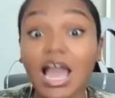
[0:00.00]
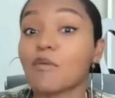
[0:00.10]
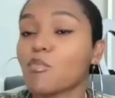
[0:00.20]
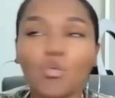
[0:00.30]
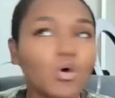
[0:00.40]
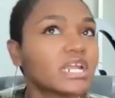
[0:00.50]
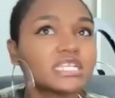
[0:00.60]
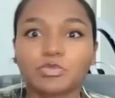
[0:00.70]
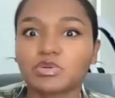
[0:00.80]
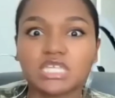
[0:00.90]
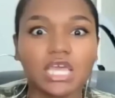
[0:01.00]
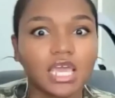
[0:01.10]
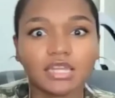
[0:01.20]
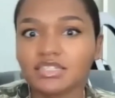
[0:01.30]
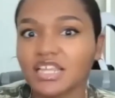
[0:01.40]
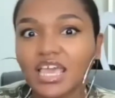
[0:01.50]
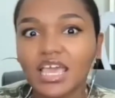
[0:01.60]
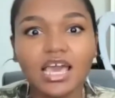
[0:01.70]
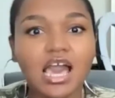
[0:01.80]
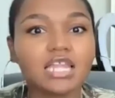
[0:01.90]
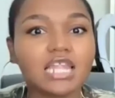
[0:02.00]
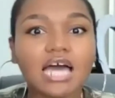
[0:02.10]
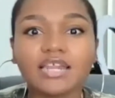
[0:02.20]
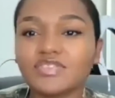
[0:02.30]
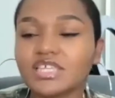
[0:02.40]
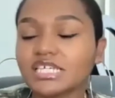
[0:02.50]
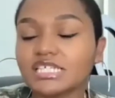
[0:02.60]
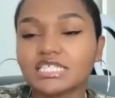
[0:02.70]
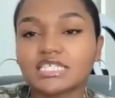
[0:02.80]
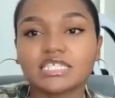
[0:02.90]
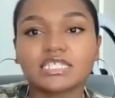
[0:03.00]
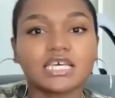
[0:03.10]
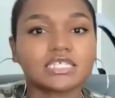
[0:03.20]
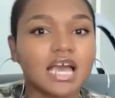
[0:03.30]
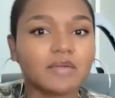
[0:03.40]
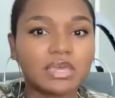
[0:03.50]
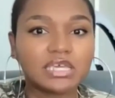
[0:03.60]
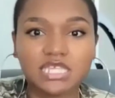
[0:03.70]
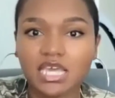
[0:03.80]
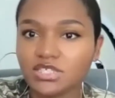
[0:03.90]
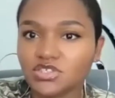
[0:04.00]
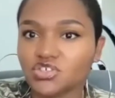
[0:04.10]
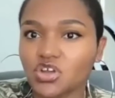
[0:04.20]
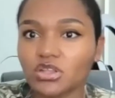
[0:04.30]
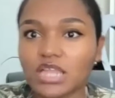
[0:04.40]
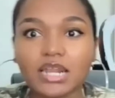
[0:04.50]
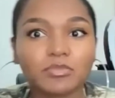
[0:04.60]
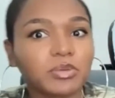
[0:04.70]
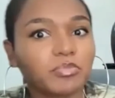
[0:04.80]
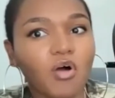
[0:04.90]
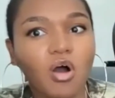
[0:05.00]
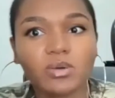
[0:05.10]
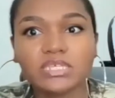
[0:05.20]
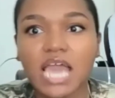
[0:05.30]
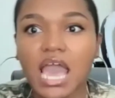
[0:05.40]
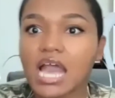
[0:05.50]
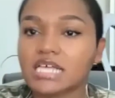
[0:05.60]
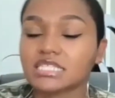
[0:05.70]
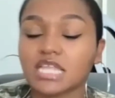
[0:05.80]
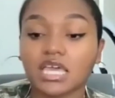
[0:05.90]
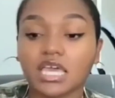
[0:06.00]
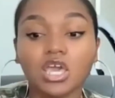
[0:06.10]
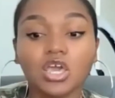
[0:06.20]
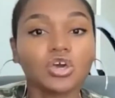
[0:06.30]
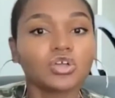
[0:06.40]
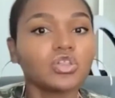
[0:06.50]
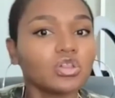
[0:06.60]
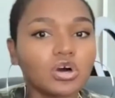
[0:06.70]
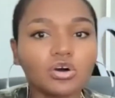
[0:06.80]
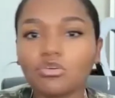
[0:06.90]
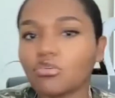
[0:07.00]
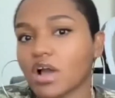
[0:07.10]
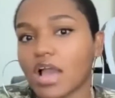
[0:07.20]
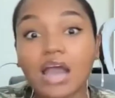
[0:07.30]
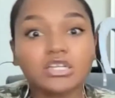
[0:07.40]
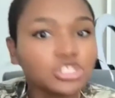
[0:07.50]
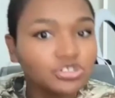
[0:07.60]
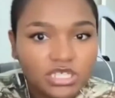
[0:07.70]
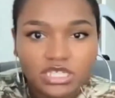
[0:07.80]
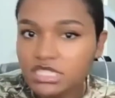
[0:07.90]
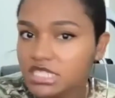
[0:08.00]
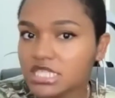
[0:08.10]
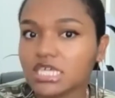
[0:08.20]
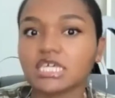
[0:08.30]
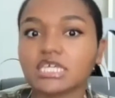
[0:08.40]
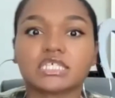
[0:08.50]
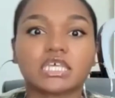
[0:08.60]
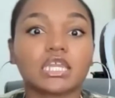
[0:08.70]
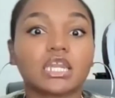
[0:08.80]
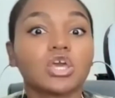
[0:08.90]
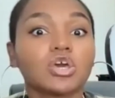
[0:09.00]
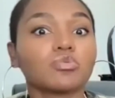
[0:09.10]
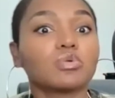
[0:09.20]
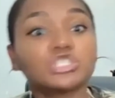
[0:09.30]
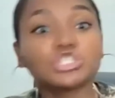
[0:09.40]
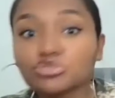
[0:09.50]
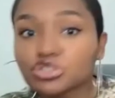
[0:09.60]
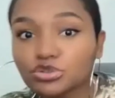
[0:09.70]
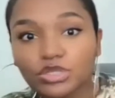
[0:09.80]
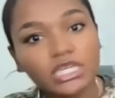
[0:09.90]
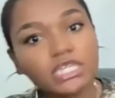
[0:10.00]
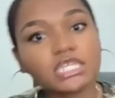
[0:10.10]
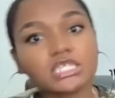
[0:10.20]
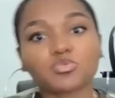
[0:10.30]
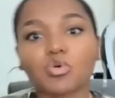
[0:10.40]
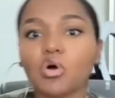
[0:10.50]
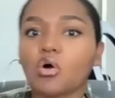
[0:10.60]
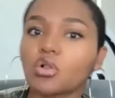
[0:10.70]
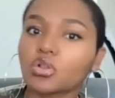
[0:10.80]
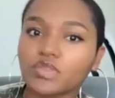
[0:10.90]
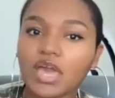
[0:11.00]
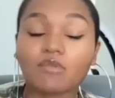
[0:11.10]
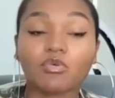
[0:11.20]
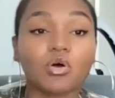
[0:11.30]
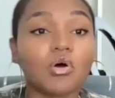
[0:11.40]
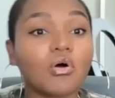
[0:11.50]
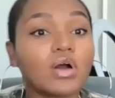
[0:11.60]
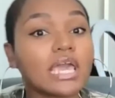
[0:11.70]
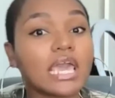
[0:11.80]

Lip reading: I'm 100%. A lot of this does not make sense. You know, a lot of people always ask like, Lolo, how did you get into this? And what did you do to get this role or that role?